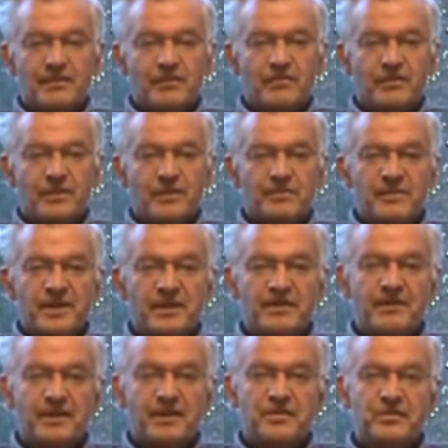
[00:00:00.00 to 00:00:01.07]
Hello, I'm
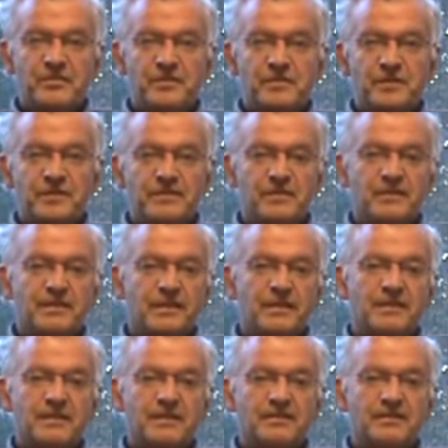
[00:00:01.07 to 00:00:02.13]
Nigel Field,
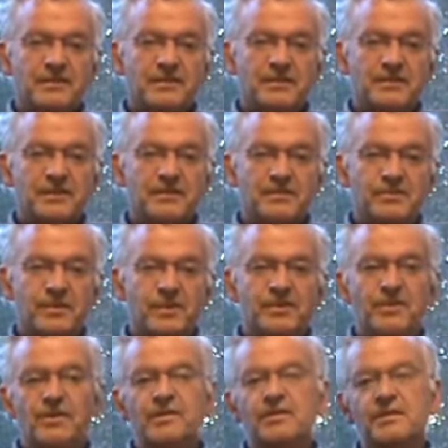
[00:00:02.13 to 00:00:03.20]
and I just
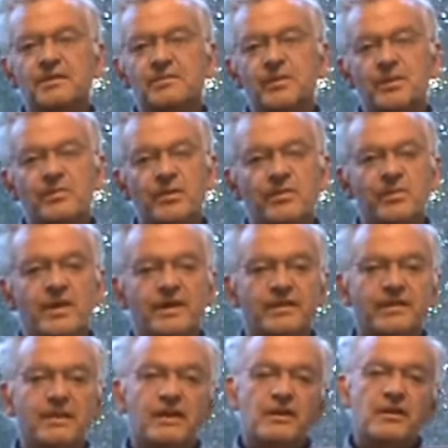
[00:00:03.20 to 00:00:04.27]
want to talk a little bit about
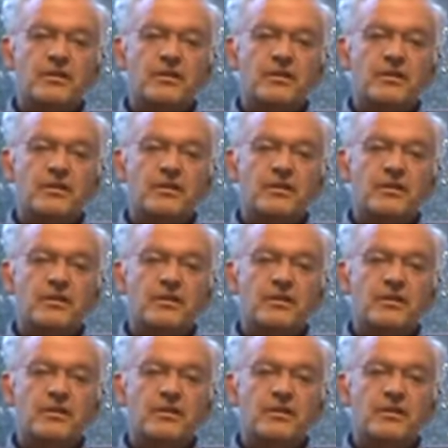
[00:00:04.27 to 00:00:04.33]
my